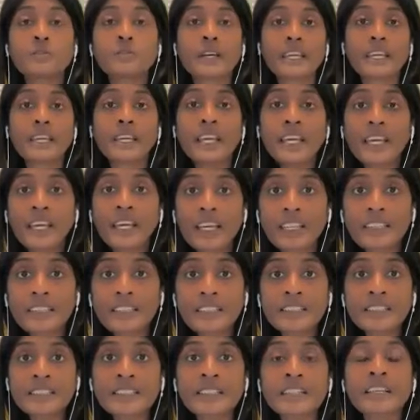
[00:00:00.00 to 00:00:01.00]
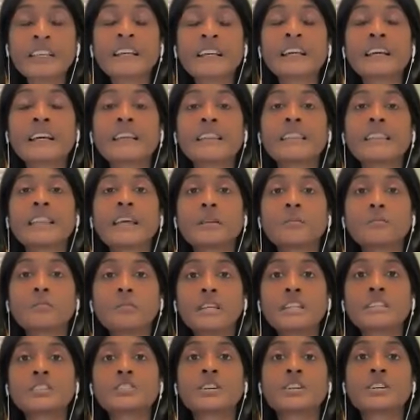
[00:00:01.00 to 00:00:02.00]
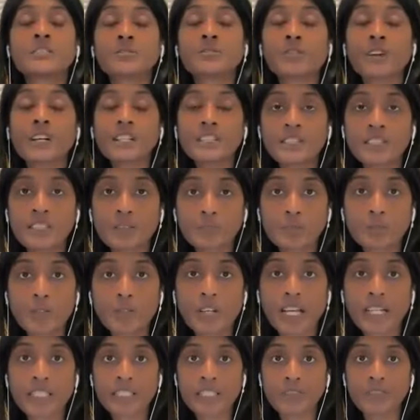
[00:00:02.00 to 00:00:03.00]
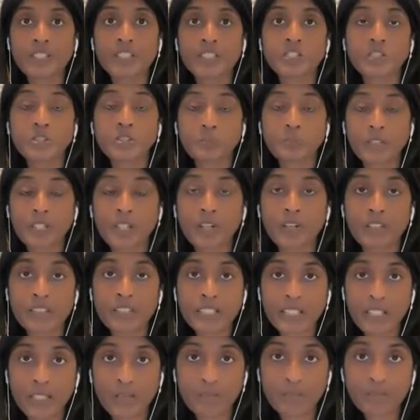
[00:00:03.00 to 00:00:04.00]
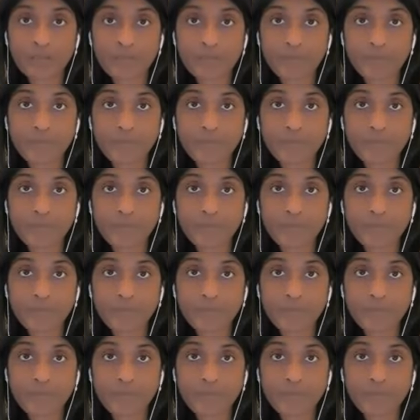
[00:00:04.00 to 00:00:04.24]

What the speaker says: for my kids than me trying to rush them to an activity to be on time.